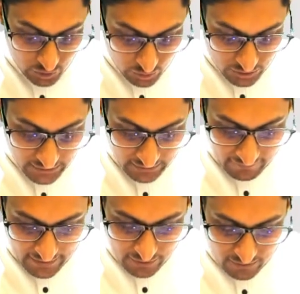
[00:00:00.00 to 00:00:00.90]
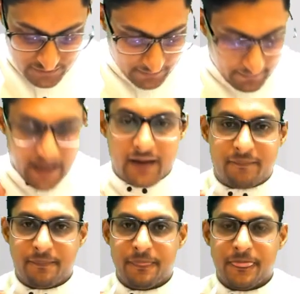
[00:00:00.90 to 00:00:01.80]
total value of supply
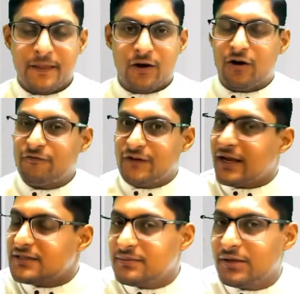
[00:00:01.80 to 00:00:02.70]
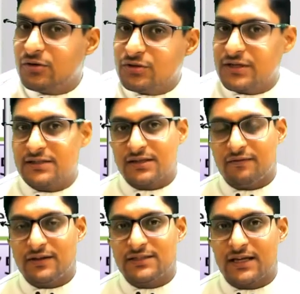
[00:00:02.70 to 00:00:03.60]
of taxable goods and
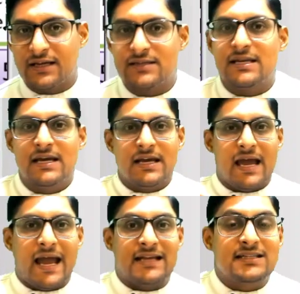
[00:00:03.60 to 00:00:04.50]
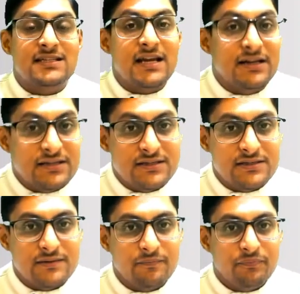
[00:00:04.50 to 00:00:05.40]
services
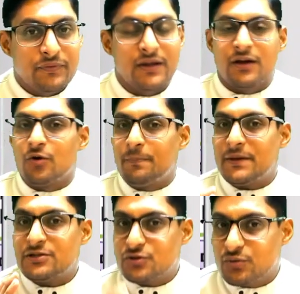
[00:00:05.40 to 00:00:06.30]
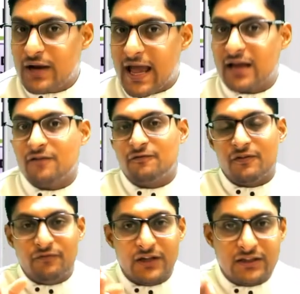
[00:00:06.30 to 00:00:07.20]
exceeds rupees
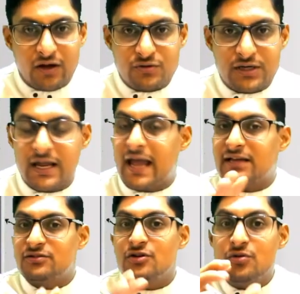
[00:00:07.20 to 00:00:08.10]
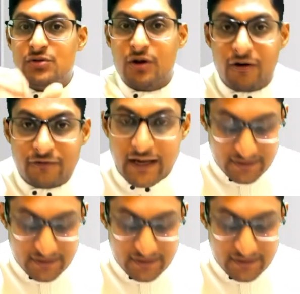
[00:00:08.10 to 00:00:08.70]
2,50,000 exclusive of